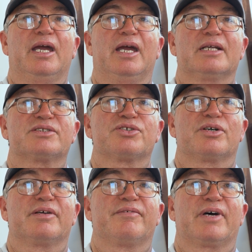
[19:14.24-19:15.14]
it's
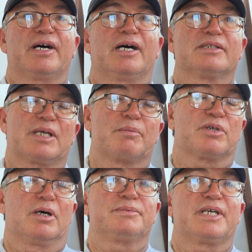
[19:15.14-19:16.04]
sort of
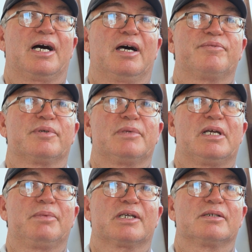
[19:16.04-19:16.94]
sometimes hard for
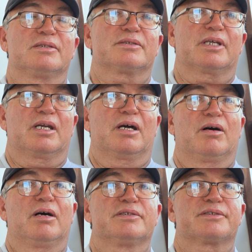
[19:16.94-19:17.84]
me because I
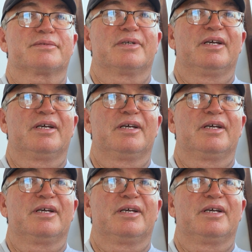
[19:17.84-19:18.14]
was